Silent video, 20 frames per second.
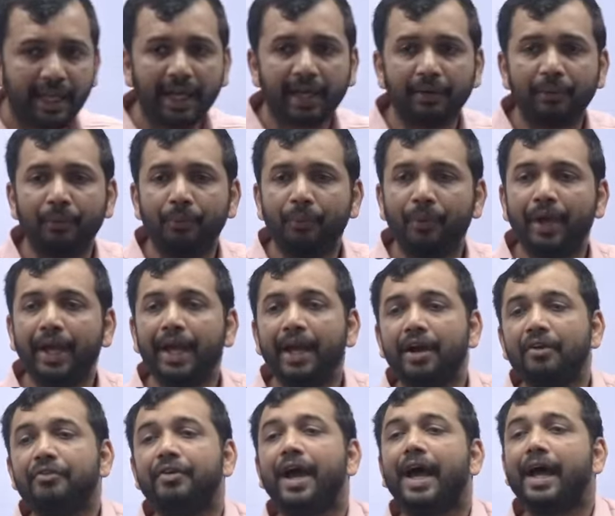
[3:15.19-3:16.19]
the way
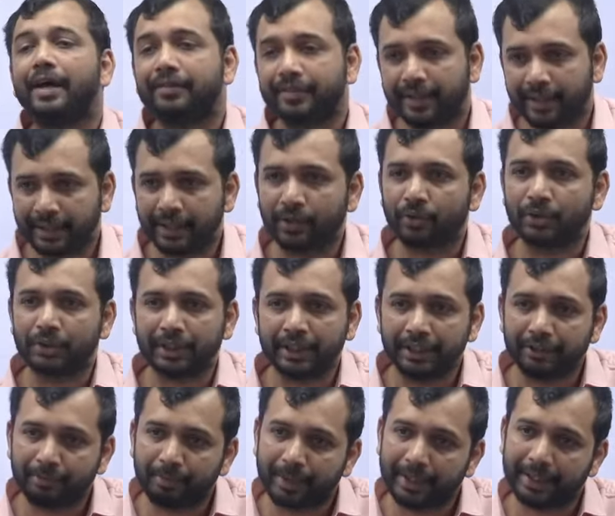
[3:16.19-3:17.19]
of asking the question
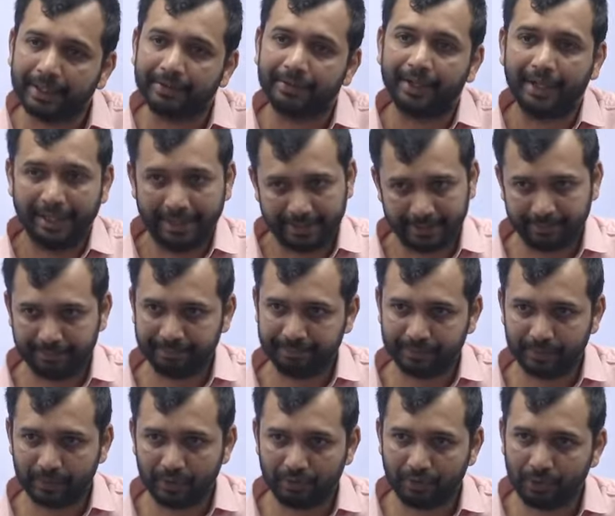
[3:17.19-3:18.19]
is being changed.
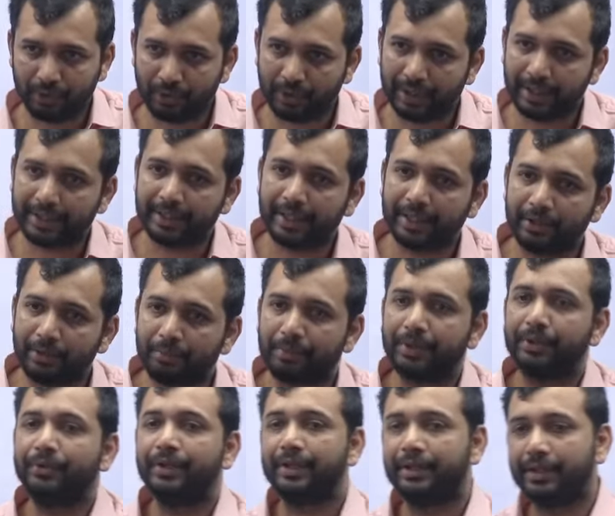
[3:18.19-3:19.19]
If you look at the
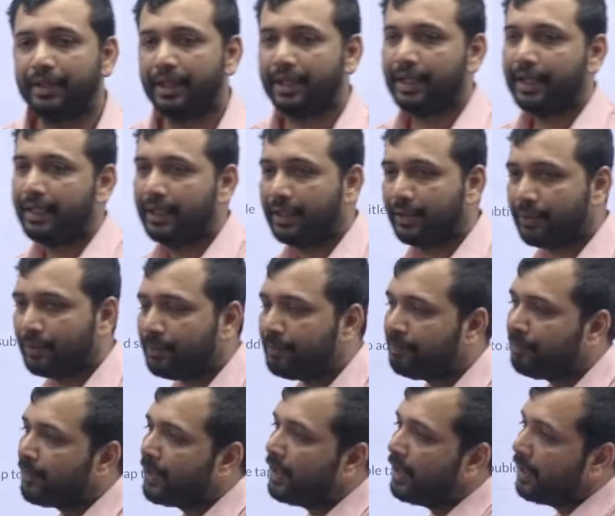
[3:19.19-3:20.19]
previous year and
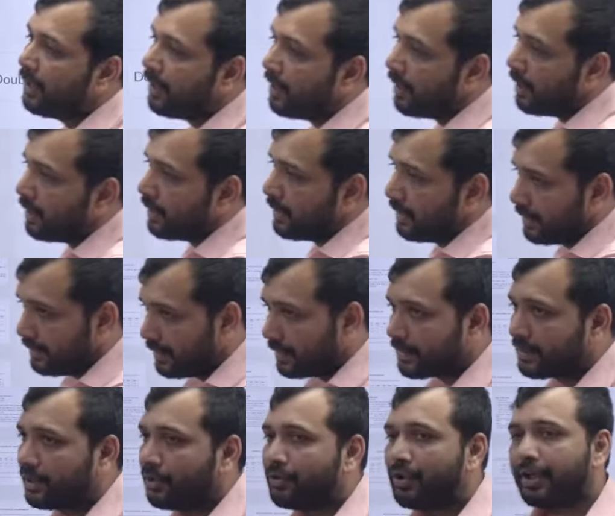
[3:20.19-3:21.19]

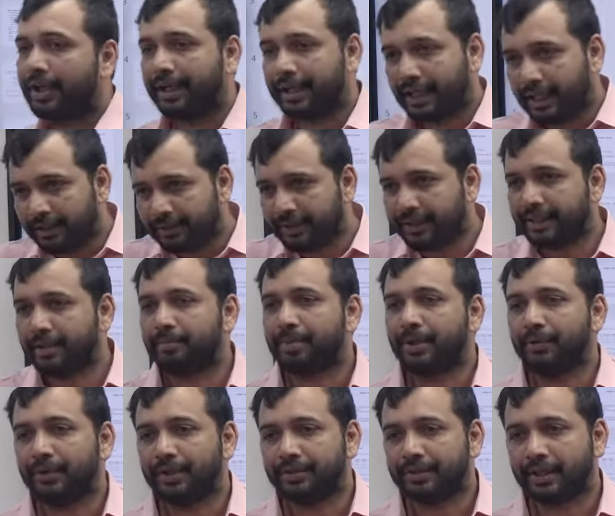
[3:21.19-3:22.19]
just you are analyzing the
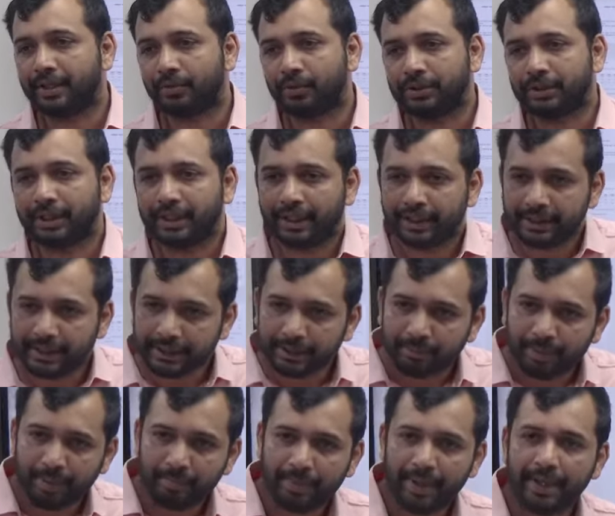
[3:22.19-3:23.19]
previous year question and
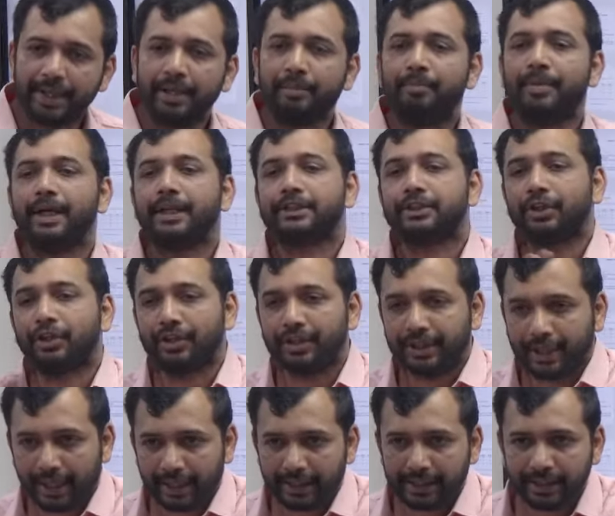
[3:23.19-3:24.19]
just preparing based
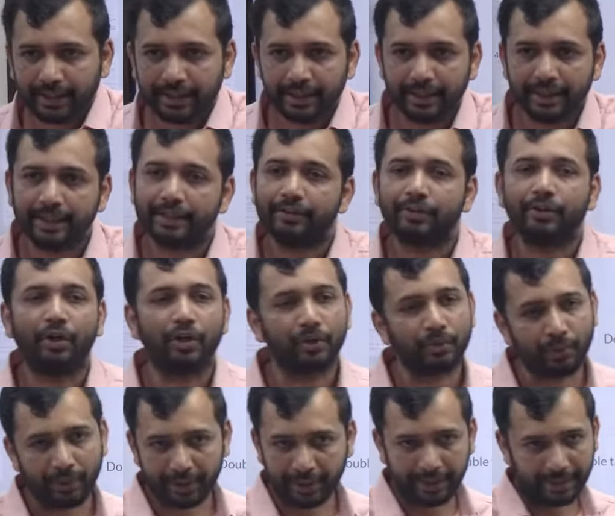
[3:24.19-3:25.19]
on that is not
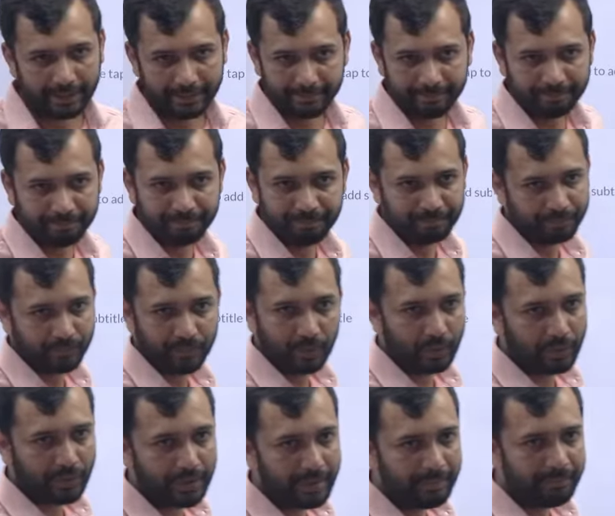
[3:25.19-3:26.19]
working.
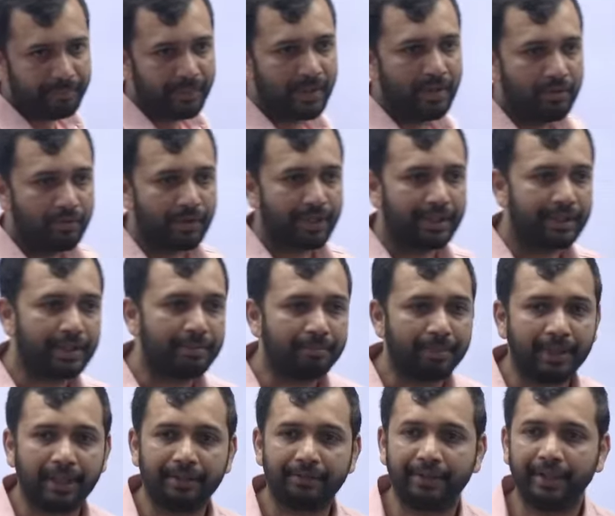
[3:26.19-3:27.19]
Okay, for
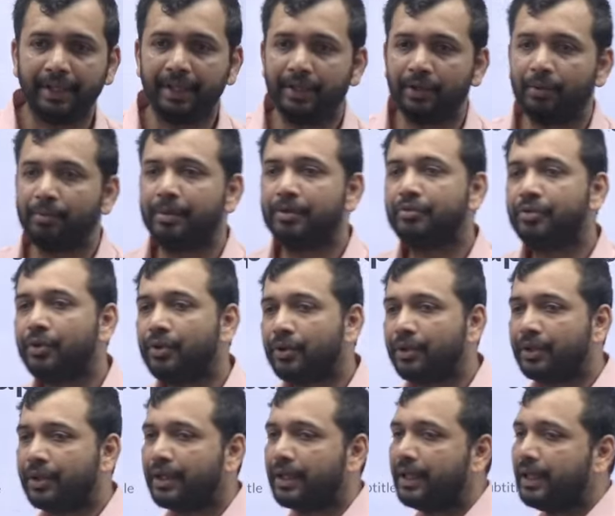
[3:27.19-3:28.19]
example, let's say
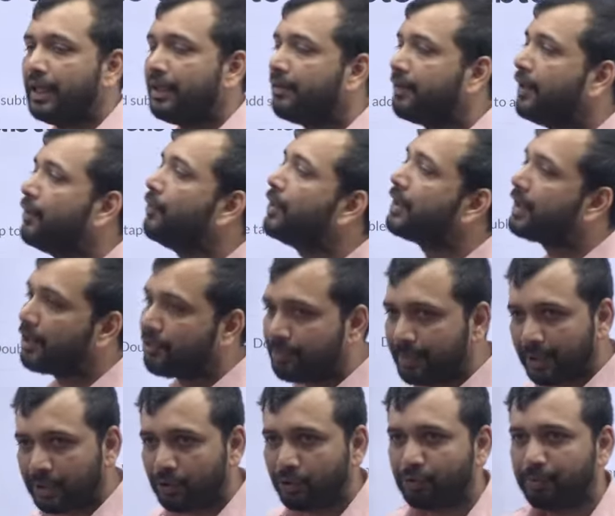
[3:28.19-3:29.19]
before, let's say with
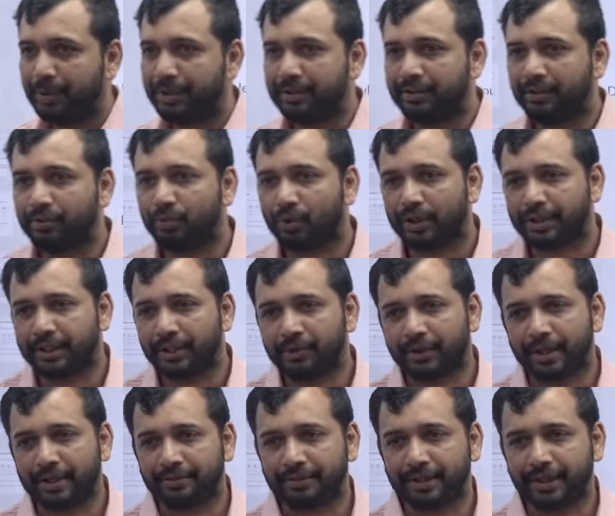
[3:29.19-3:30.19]
respect to species, what they
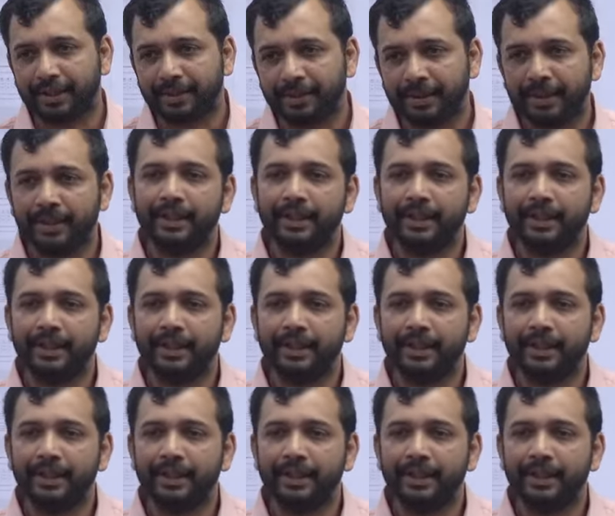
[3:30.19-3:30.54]
were asking,